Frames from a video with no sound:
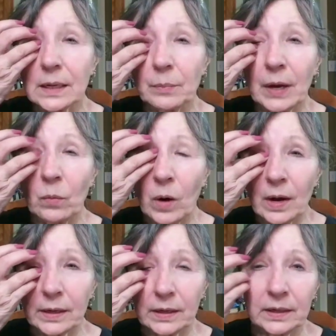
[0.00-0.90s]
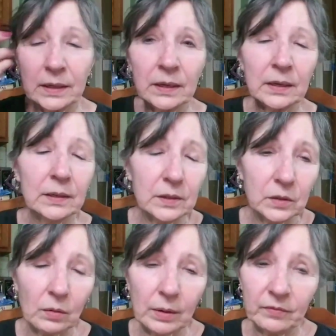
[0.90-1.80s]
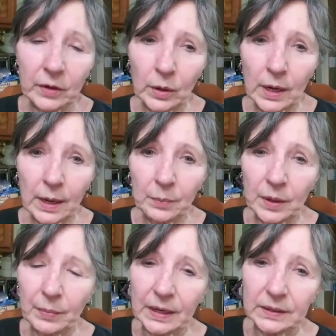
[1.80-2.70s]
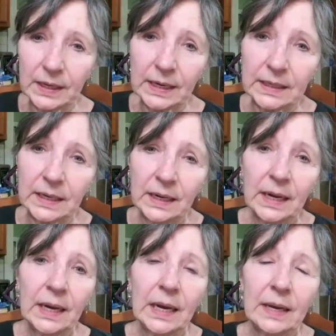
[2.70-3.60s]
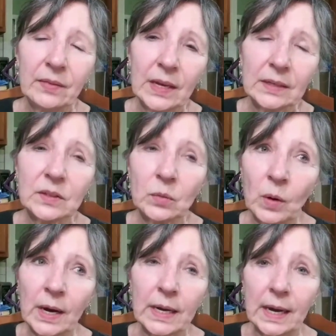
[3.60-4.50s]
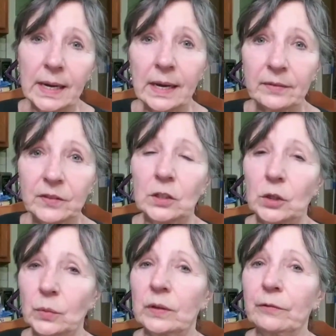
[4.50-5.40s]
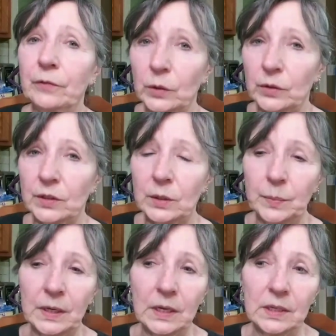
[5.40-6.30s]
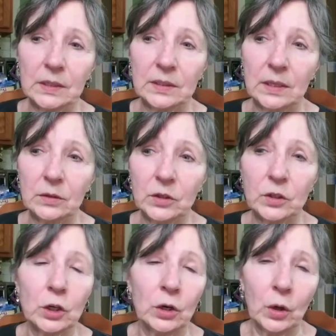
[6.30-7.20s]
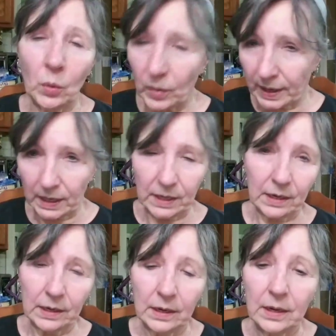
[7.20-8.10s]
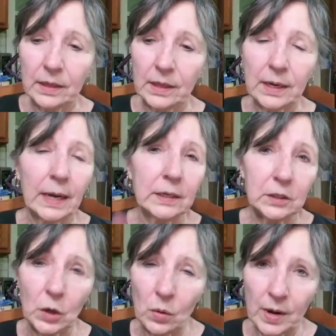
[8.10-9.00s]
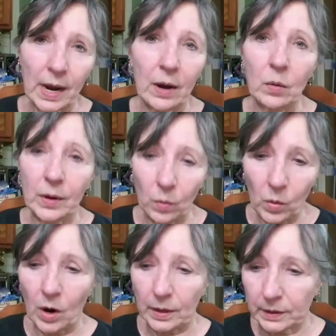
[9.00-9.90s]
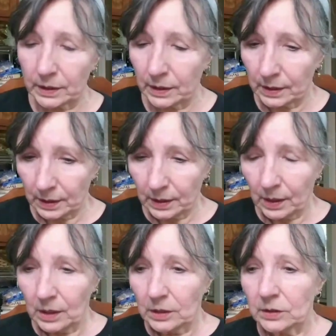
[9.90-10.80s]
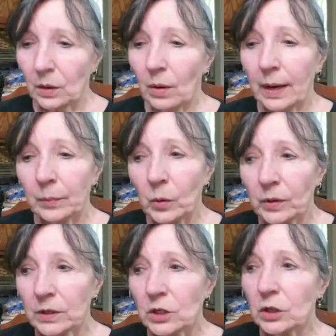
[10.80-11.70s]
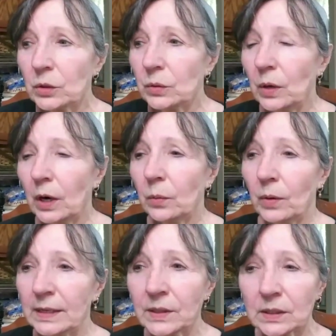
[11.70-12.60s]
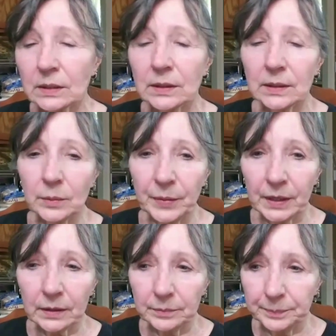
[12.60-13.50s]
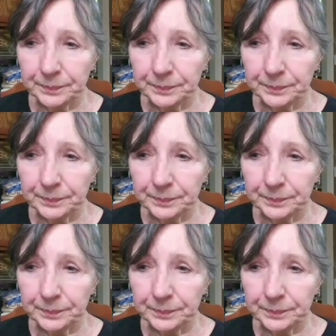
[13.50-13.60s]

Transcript: get my walk in, so I'm very happy about that. And that's why I have to do it first because there's no way that I could go now and walk. So I'm going to rest a little bit